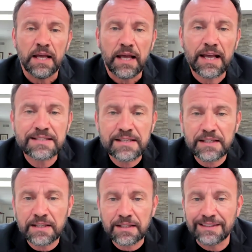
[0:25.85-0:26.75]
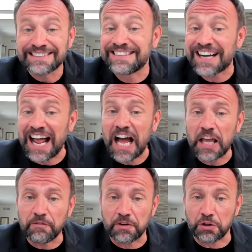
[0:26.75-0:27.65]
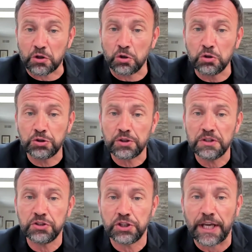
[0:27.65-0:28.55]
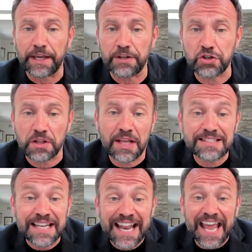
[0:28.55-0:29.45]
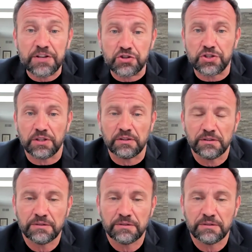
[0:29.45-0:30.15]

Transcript: as a driver of cultural change and as an engine